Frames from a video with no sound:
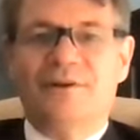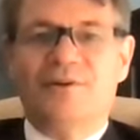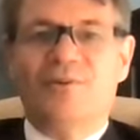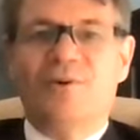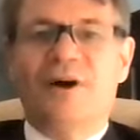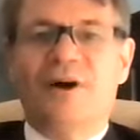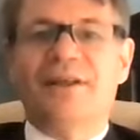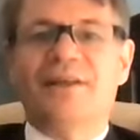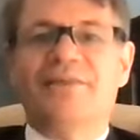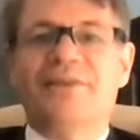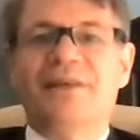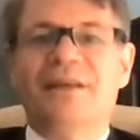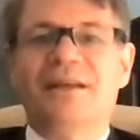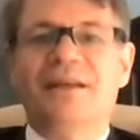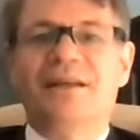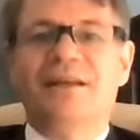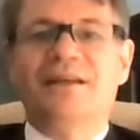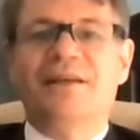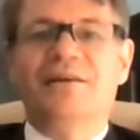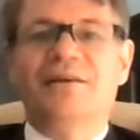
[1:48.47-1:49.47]
One of
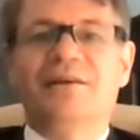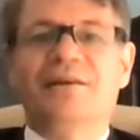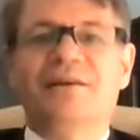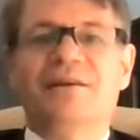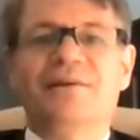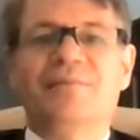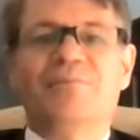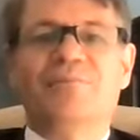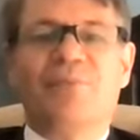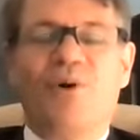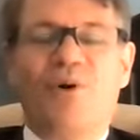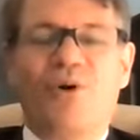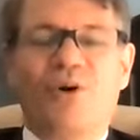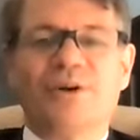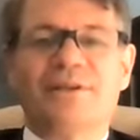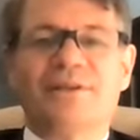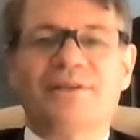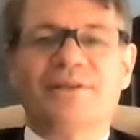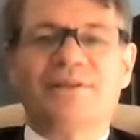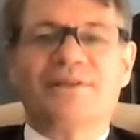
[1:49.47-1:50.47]
the
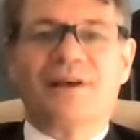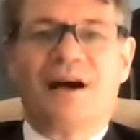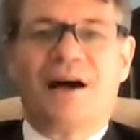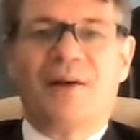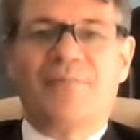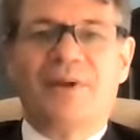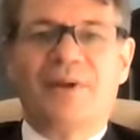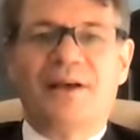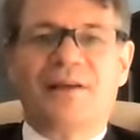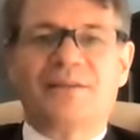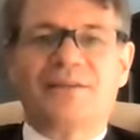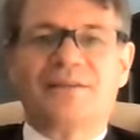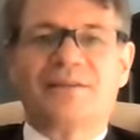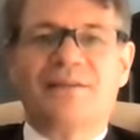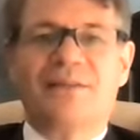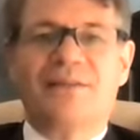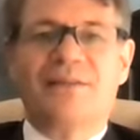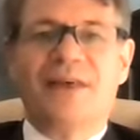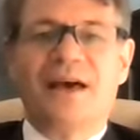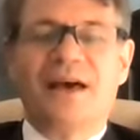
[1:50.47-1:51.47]
important topics
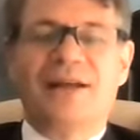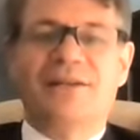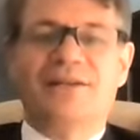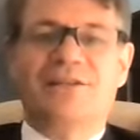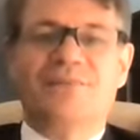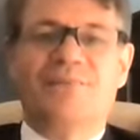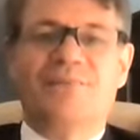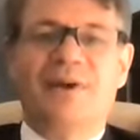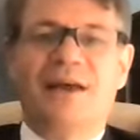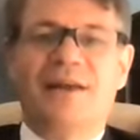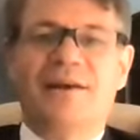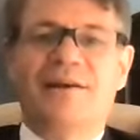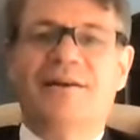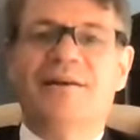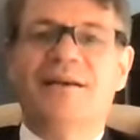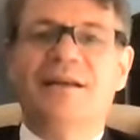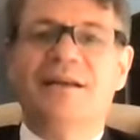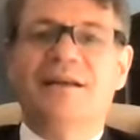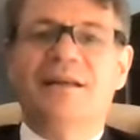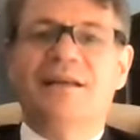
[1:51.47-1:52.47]
that has been